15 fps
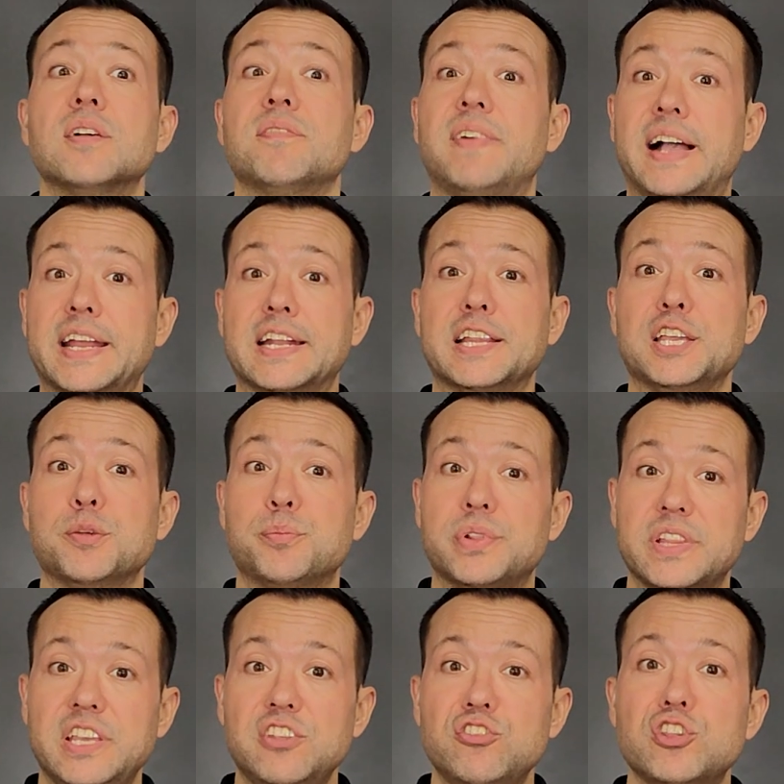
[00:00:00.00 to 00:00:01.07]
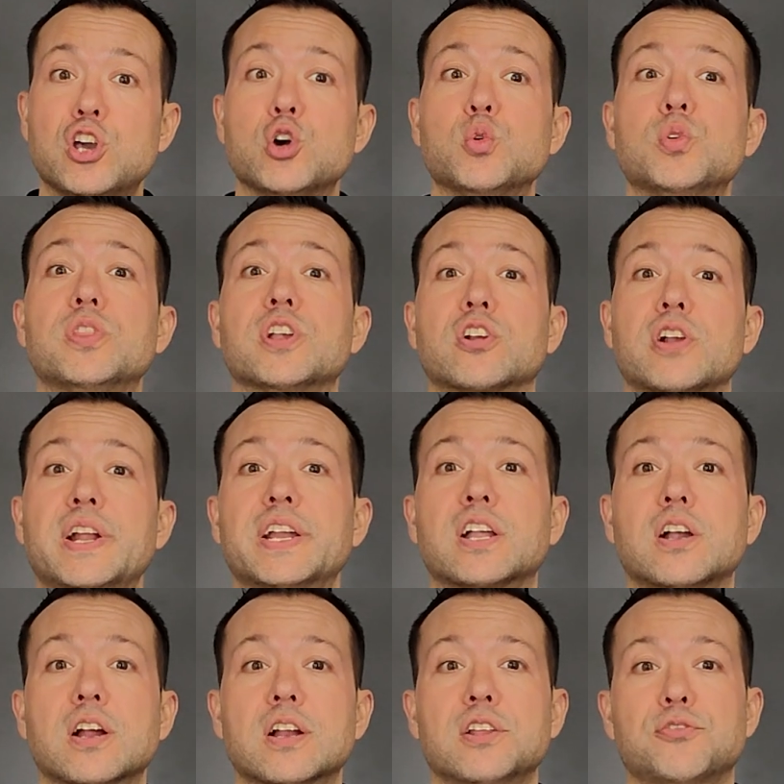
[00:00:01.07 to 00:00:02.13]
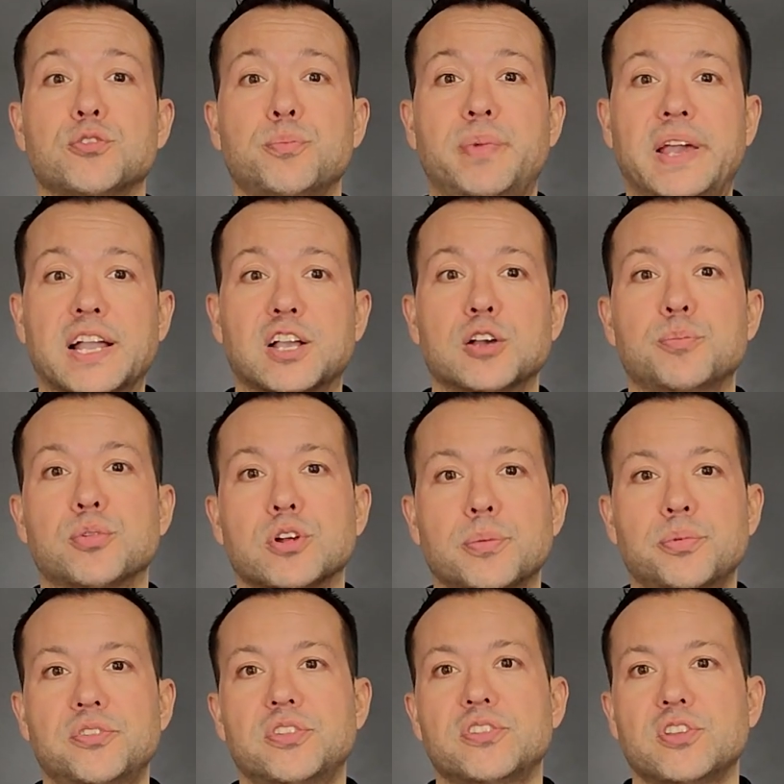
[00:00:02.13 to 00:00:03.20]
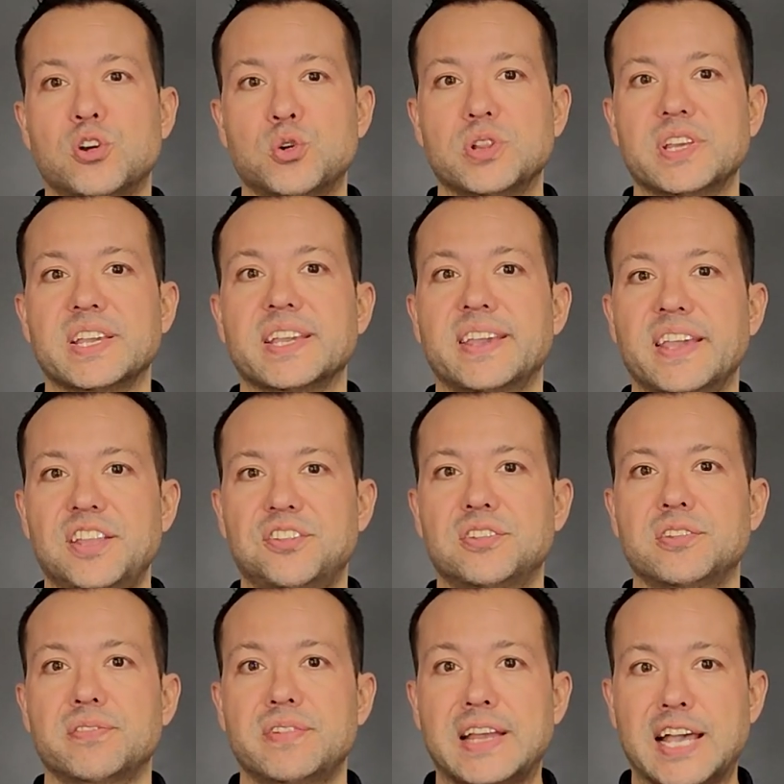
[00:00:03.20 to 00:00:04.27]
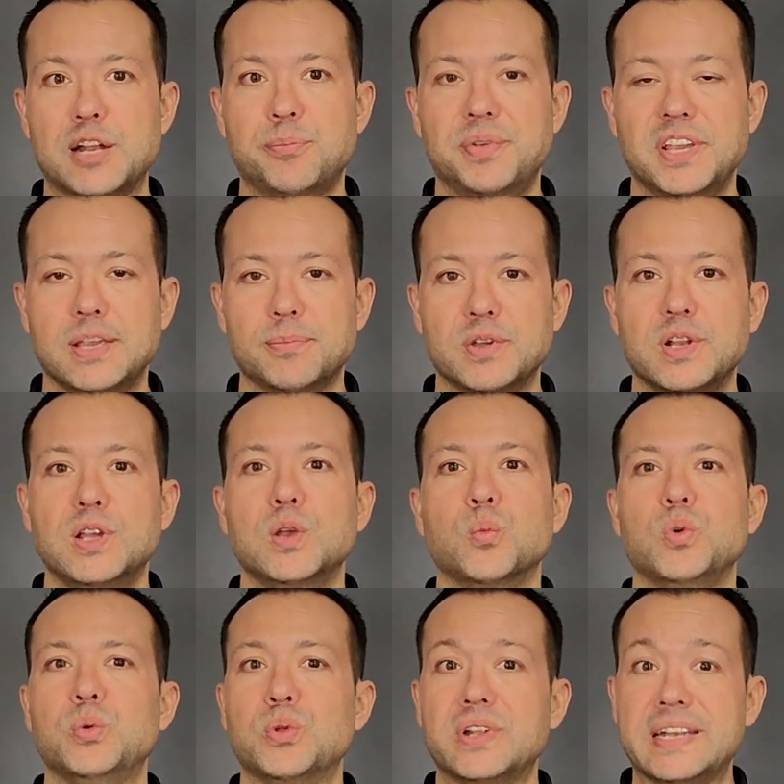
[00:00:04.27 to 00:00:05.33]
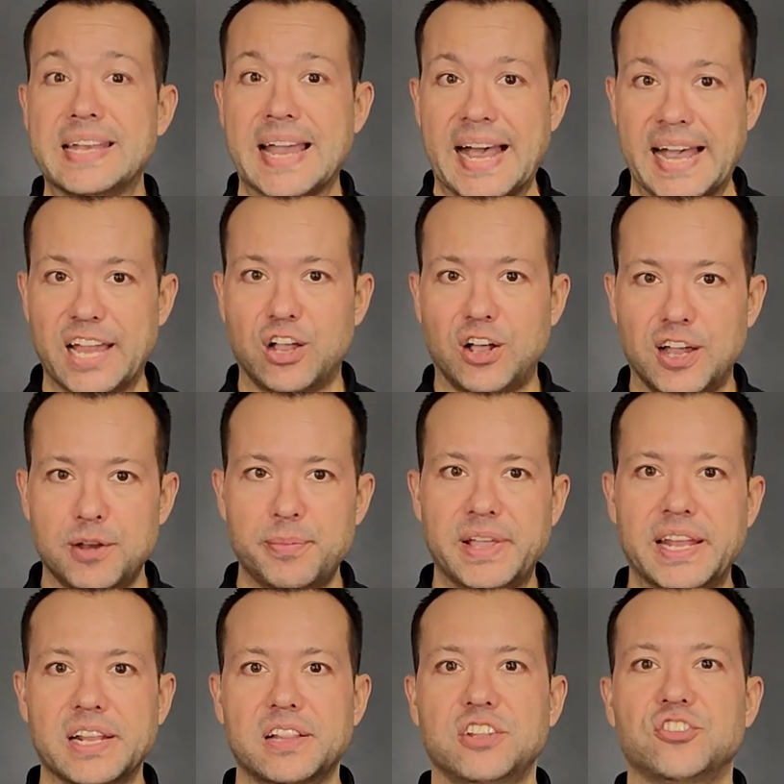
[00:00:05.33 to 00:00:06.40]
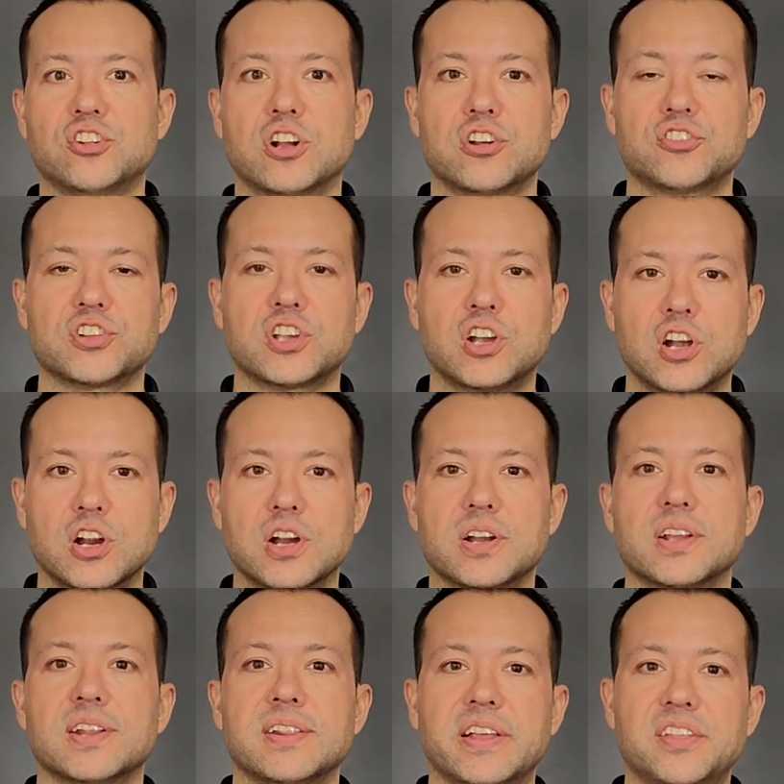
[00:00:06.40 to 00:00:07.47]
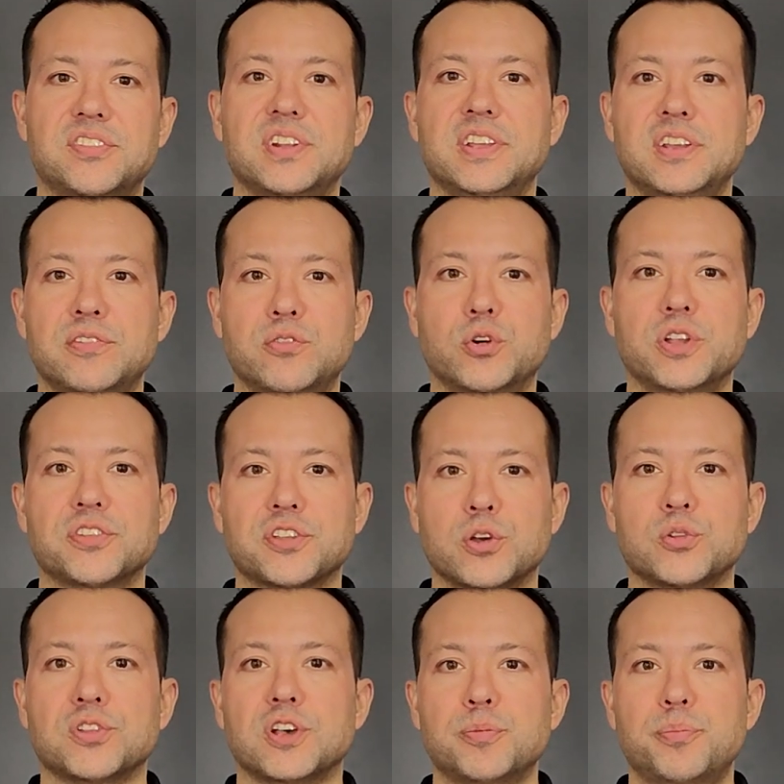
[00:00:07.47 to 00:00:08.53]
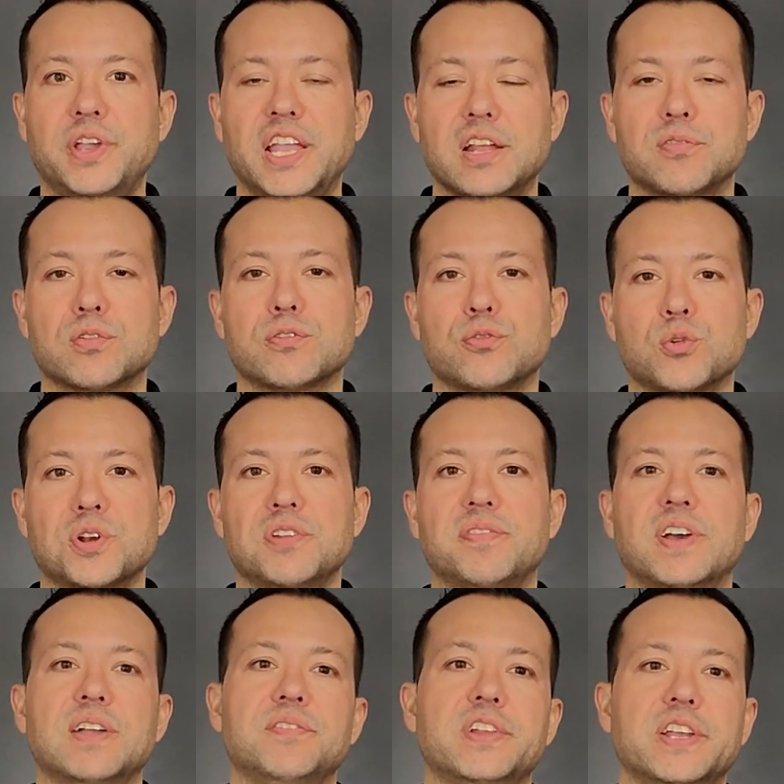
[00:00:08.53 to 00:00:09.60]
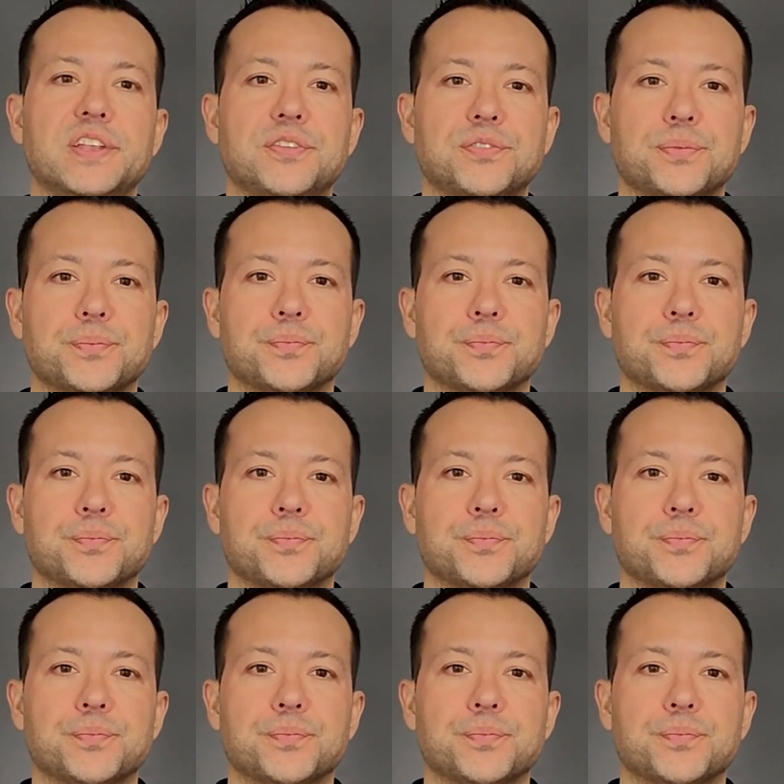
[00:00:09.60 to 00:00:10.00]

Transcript: Finally, please note the credit card is for backup purposes only in cases of non-payment. We will not automatically charge the card unless an invoice goes unpaid for 45 days.